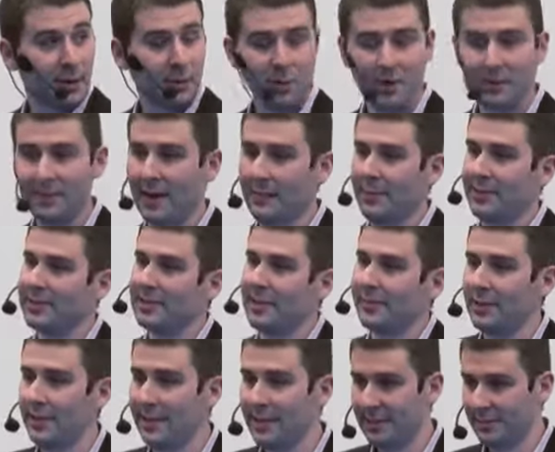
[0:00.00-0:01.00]
we may miss
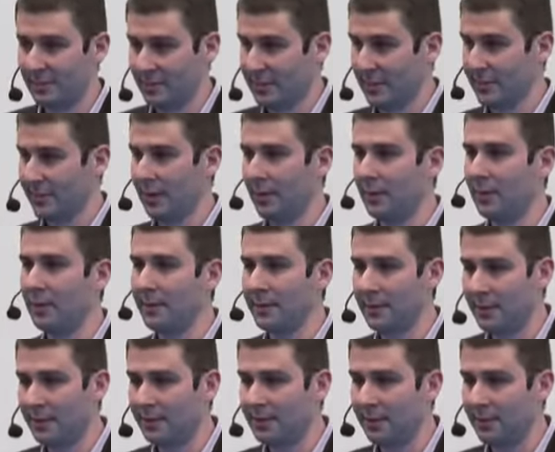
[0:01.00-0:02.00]
some of these if we're doing our own
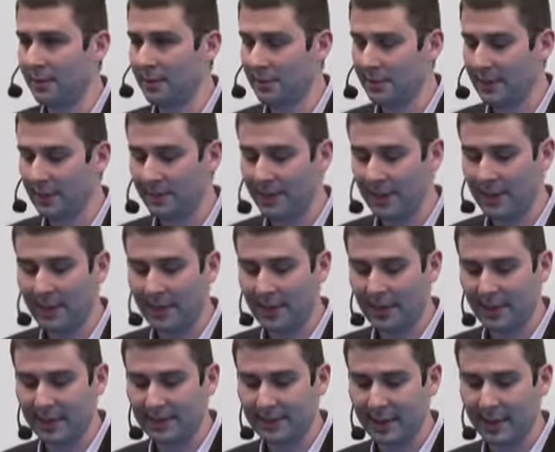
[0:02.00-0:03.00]
internal eMedia
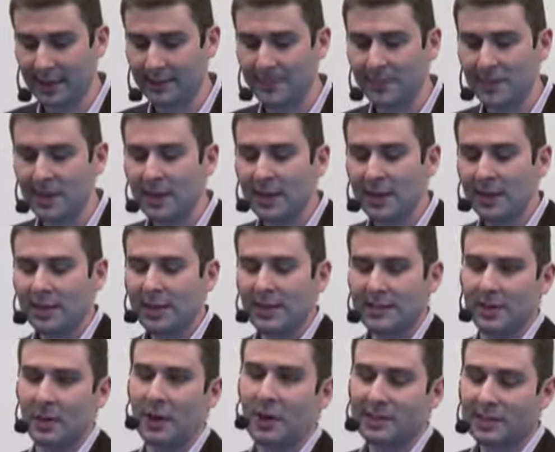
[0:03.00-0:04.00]
content.
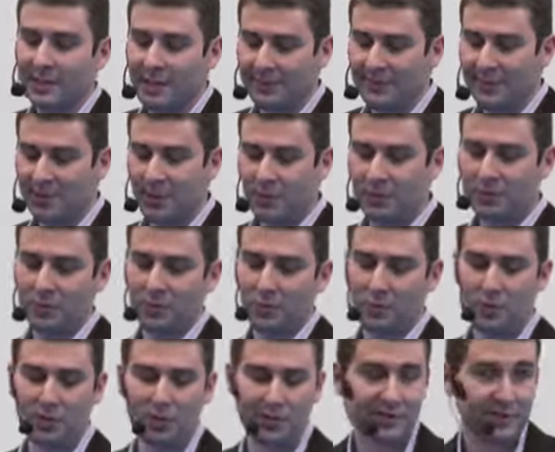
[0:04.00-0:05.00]
So our 7 golden
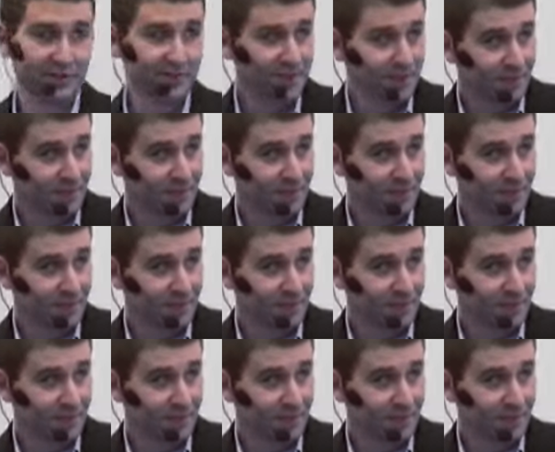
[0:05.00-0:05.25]
rules.